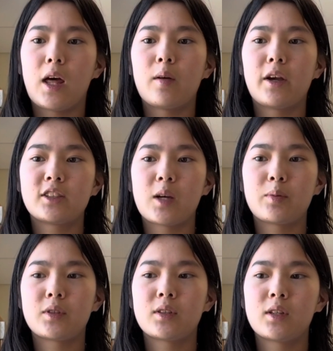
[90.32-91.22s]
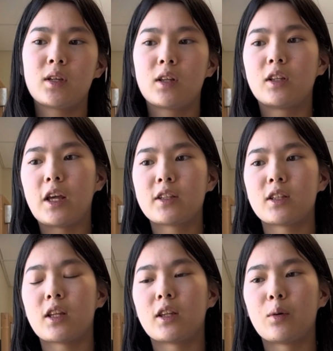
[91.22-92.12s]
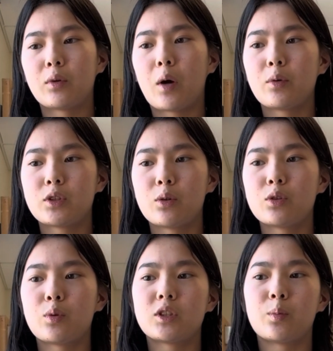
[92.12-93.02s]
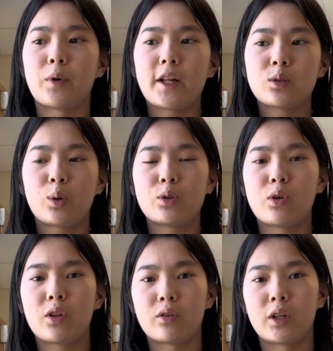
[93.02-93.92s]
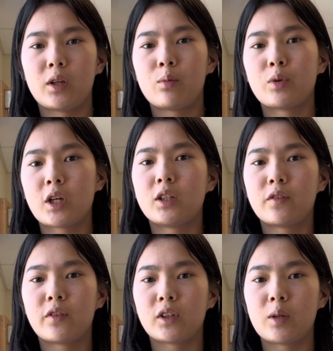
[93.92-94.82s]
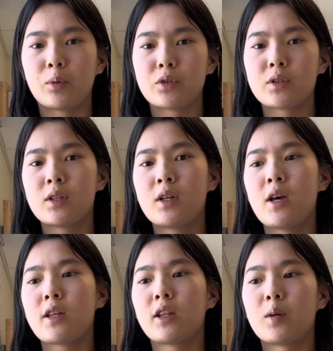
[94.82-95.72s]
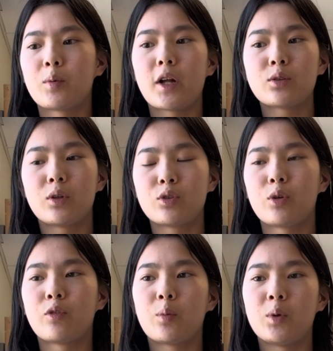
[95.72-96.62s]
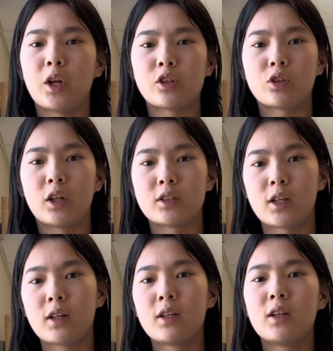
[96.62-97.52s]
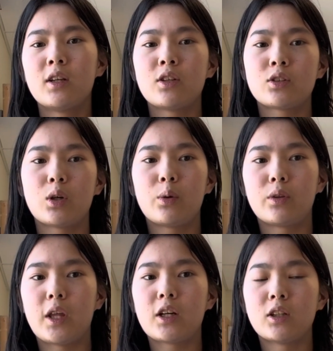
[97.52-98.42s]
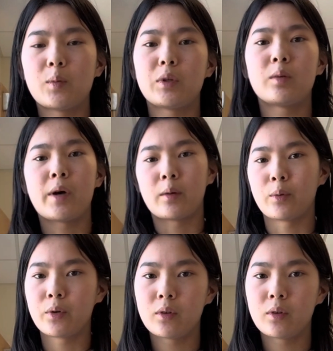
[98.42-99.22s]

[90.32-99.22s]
except the dataset that was used was the BRATS 2023, which had different labels than the BRATS 2024 pediatric dataset, so they could not be compatible.